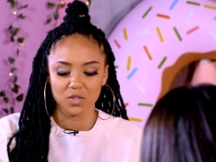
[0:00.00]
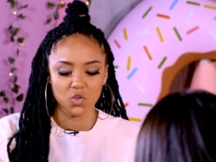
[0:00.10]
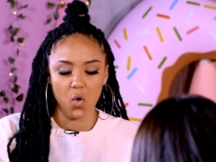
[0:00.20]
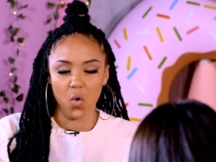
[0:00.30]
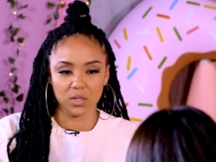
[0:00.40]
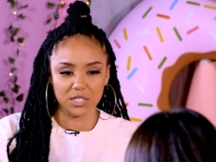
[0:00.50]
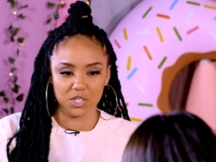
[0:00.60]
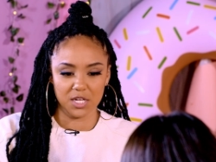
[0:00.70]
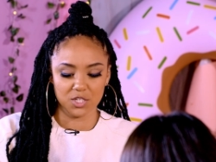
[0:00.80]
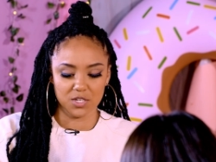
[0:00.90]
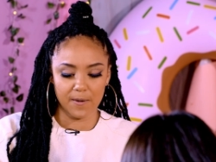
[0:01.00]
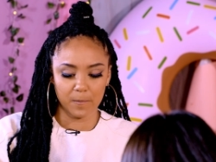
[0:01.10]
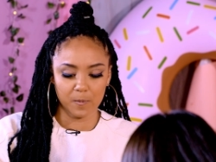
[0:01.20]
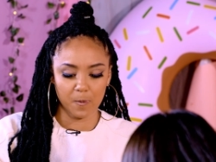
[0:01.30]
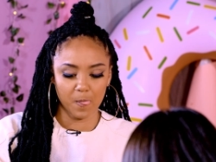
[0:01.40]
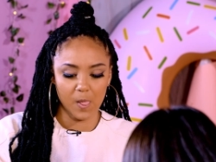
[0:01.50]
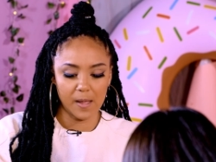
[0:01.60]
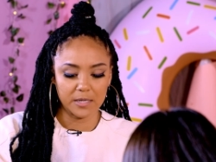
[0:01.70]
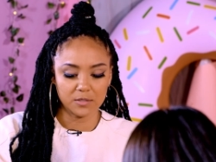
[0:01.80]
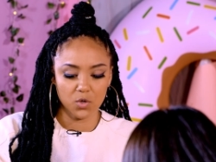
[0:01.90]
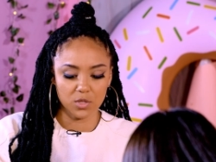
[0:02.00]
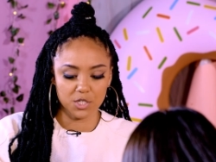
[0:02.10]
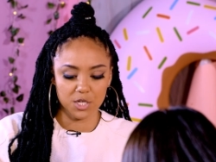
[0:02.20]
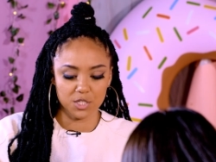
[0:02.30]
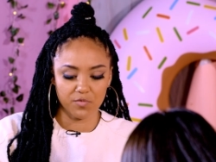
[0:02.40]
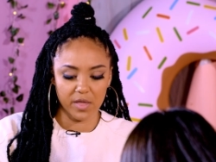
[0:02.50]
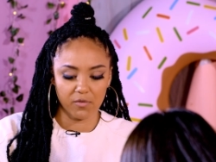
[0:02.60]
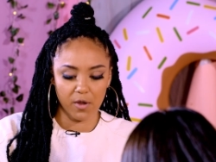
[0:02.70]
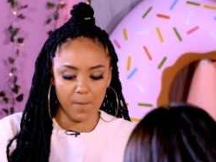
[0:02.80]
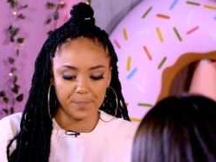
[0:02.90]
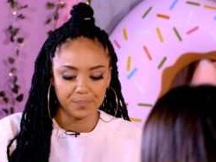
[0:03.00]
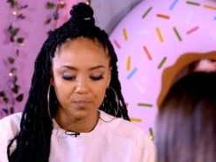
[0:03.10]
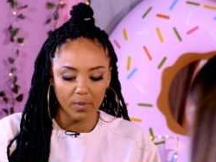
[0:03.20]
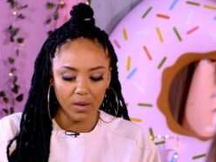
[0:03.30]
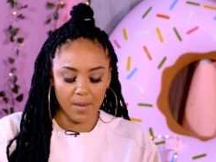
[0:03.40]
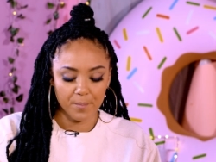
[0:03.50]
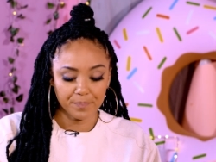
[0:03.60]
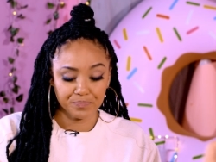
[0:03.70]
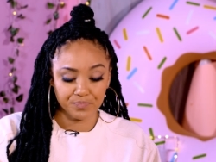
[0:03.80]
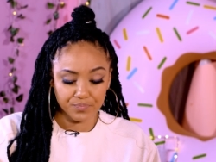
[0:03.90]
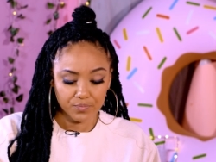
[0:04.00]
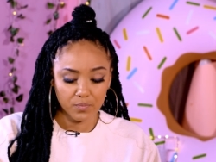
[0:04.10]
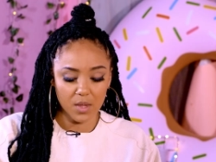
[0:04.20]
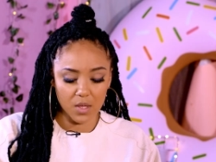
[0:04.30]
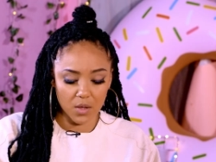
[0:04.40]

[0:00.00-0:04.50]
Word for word: totally changed it. Mm. Totally changed the flavor. It's like a